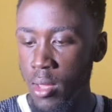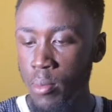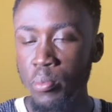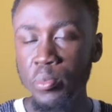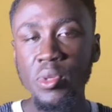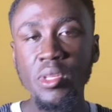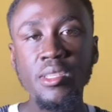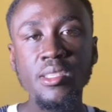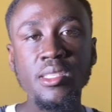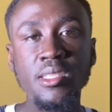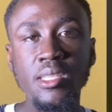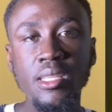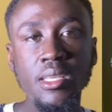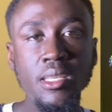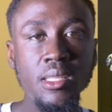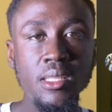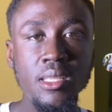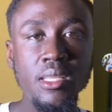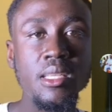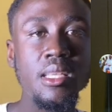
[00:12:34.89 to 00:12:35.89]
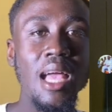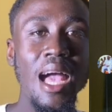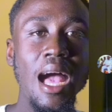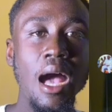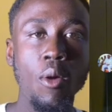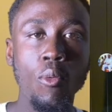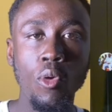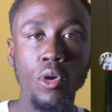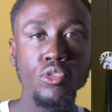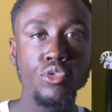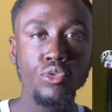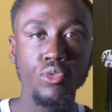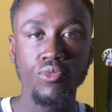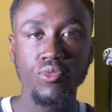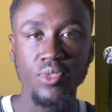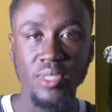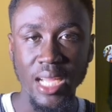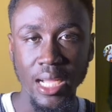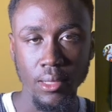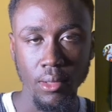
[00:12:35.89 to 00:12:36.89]
B, C, D are what
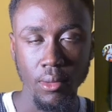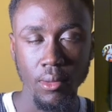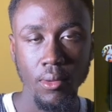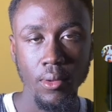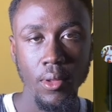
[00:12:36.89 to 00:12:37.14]
you've done.